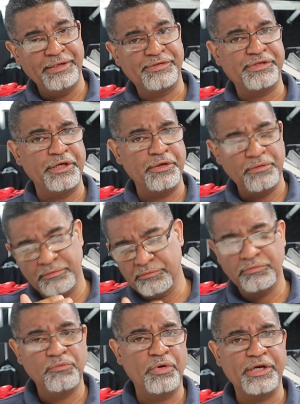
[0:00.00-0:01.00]
and see,
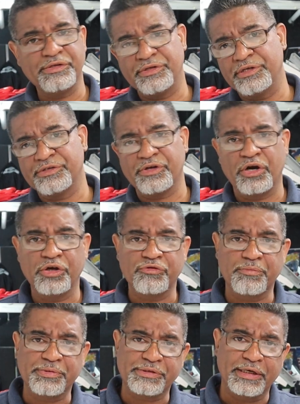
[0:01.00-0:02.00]
what is it? Is it
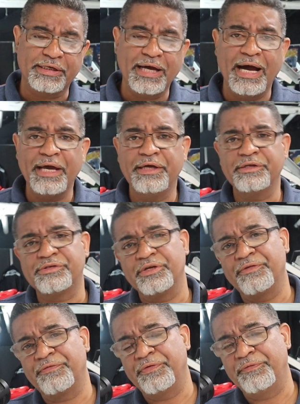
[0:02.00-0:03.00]
100% cotton? Is
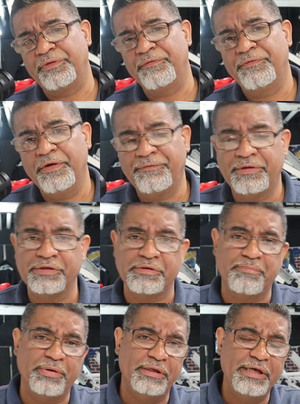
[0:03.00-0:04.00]
it 50-50? Is
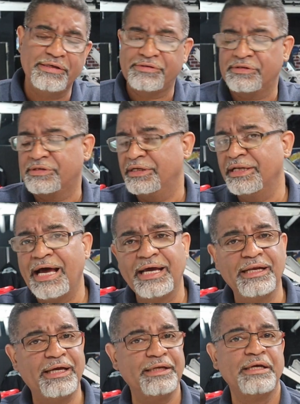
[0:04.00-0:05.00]
it polyester? Is it
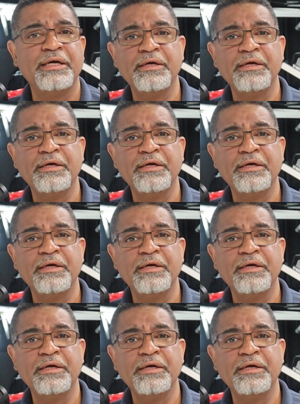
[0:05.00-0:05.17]
nylon?